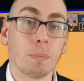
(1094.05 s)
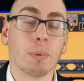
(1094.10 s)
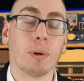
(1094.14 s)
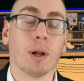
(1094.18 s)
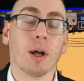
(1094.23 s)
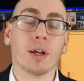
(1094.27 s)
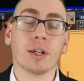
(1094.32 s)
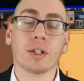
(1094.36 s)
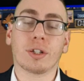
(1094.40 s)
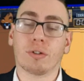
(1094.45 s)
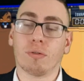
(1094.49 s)
to
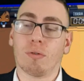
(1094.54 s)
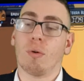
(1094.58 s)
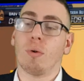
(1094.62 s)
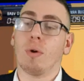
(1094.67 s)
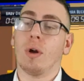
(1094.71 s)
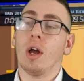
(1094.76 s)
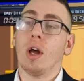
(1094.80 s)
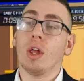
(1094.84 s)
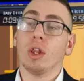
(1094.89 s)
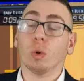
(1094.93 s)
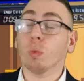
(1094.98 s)
blast
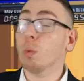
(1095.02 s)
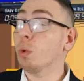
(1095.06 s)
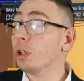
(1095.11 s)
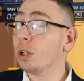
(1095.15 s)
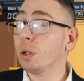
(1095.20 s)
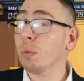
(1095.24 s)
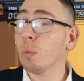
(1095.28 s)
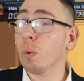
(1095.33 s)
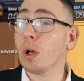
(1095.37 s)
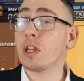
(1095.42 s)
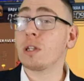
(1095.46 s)
through the
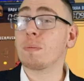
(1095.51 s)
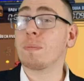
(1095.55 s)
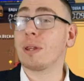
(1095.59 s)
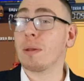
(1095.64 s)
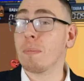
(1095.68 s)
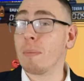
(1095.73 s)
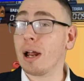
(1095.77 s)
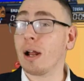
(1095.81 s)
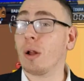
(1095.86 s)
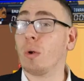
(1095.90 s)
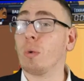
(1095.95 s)
wooden ones, but
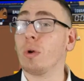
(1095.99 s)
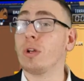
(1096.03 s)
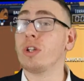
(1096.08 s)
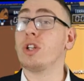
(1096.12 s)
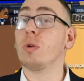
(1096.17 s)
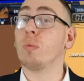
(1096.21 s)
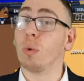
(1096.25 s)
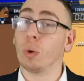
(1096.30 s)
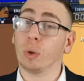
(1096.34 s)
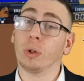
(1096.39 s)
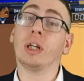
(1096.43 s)
the metal
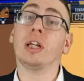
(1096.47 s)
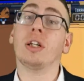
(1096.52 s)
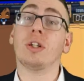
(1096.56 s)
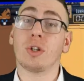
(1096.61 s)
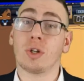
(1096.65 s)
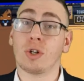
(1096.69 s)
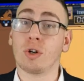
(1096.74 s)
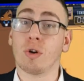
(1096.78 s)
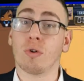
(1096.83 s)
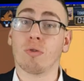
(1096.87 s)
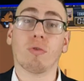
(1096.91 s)
ones you will need
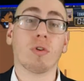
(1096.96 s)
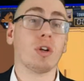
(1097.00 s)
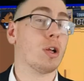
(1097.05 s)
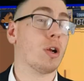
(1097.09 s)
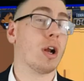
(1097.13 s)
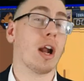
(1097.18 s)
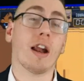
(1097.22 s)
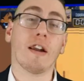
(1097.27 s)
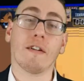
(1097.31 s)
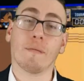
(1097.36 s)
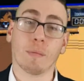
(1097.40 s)
to shoot through.
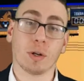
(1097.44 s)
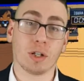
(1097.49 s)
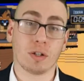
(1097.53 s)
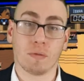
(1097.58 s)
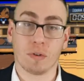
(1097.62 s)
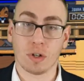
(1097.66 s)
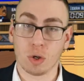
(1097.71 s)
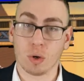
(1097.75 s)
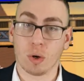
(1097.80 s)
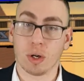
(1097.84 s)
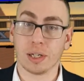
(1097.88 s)
You don't have much
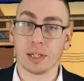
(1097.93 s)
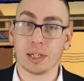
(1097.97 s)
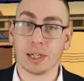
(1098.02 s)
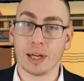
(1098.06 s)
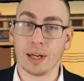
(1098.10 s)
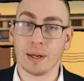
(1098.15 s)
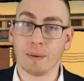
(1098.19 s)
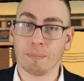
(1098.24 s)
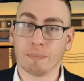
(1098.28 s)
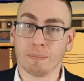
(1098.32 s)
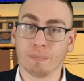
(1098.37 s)
of a choice
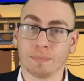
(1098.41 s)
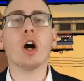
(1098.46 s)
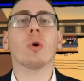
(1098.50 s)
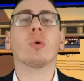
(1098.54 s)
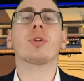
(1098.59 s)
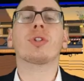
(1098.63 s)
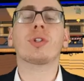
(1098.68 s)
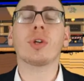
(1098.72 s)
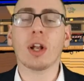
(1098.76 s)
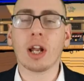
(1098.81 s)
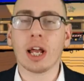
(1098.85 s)
there. I
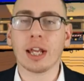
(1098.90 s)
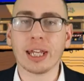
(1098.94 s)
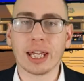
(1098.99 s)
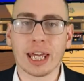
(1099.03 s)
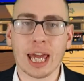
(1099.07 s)
also like